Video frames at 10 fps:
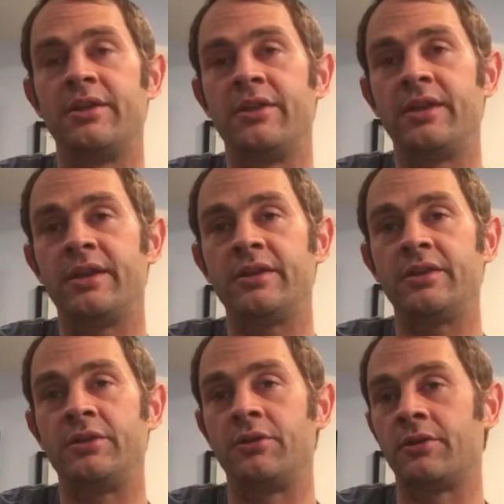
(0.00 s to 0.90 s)
that
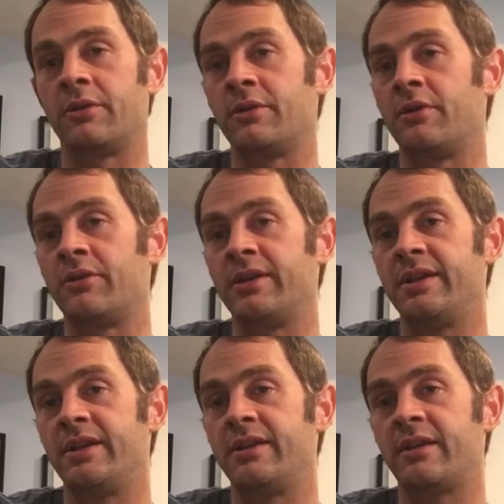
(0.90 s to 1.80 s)
you're
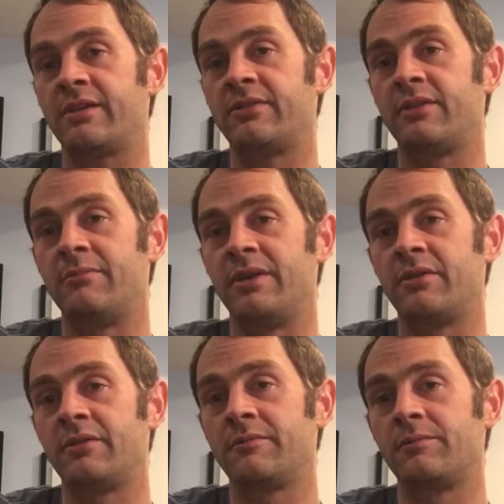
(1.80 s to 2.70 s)
going index to
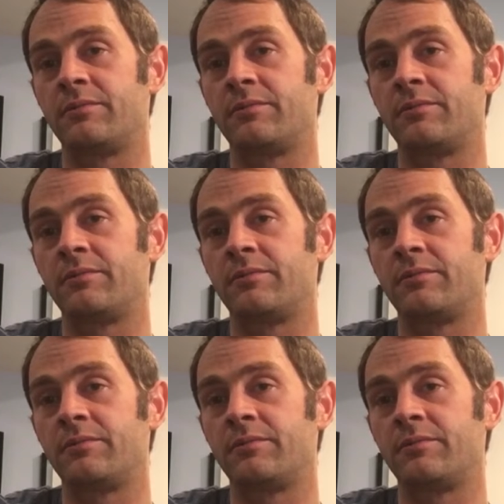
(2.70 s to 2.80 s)
middle,